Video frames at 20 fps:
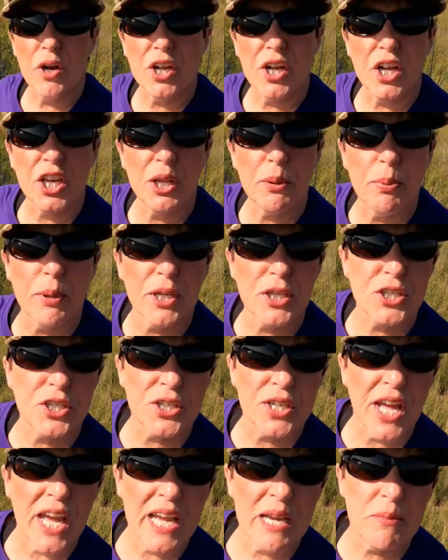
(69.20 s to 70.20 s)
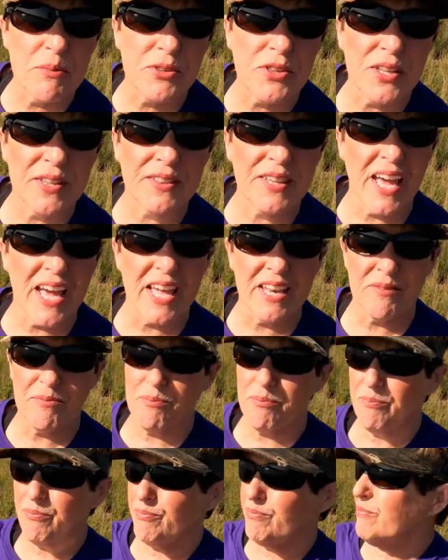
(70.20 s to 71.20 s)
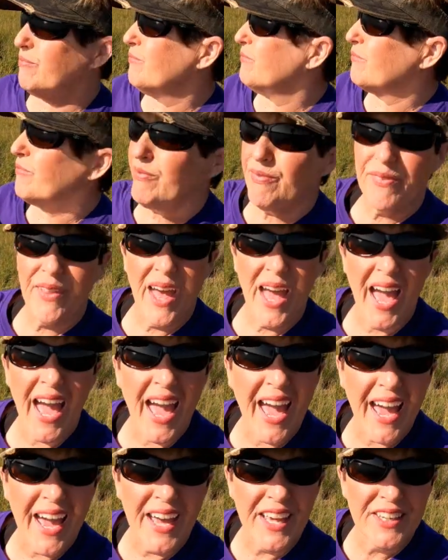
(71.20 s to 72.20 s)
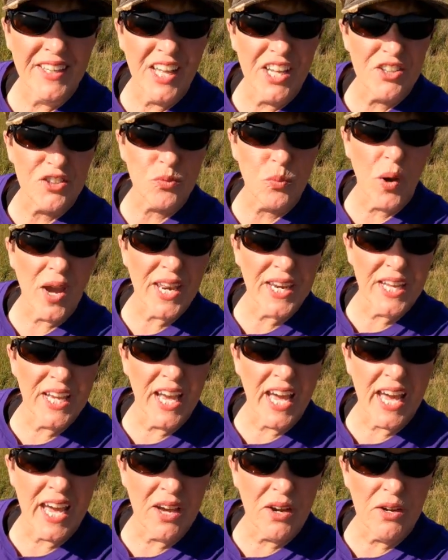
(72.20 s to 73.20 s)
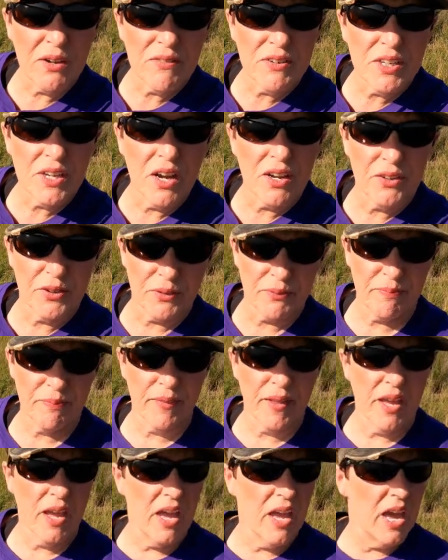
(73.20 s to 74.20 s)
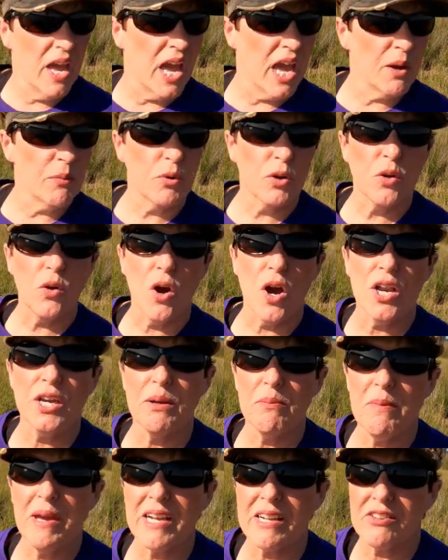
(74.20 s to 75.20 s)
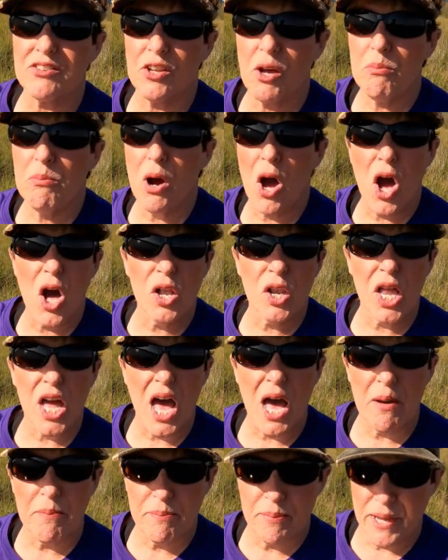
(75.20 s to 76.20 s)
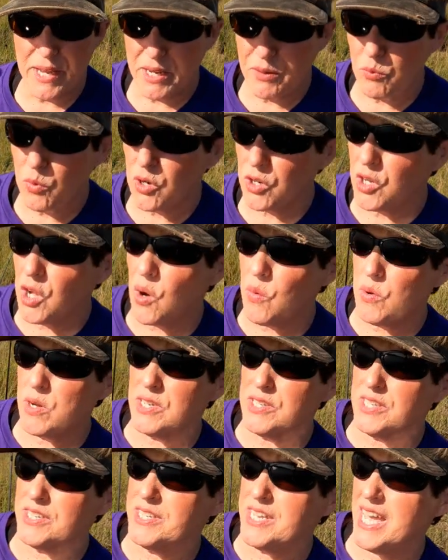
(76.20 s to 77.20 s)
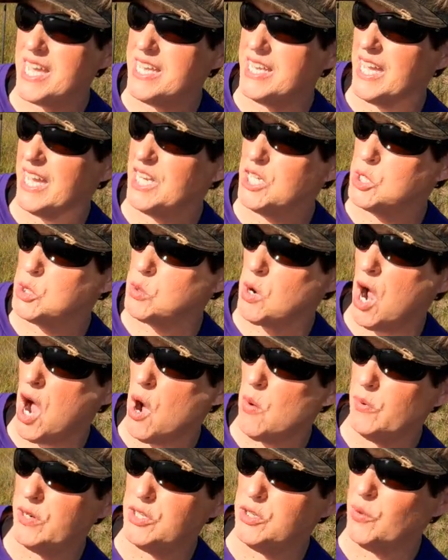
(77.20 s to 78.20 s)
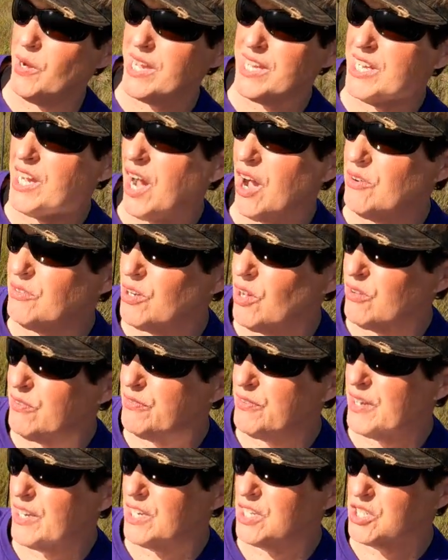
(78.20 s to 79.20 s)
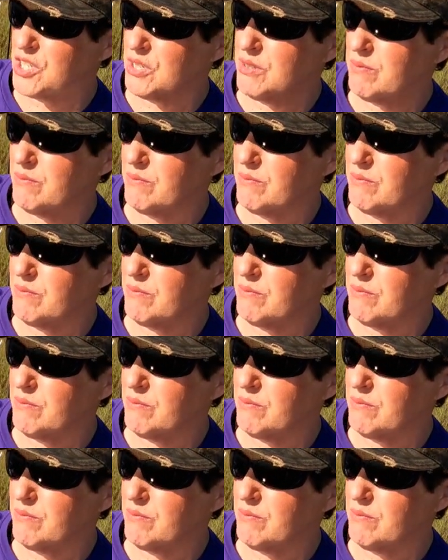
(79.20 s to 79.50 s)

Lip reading: we're going to put your names in that hat, that sweaty hat over yonder. And we're going to mix them all up. And we're going to take a draw when you ain't caught no fish.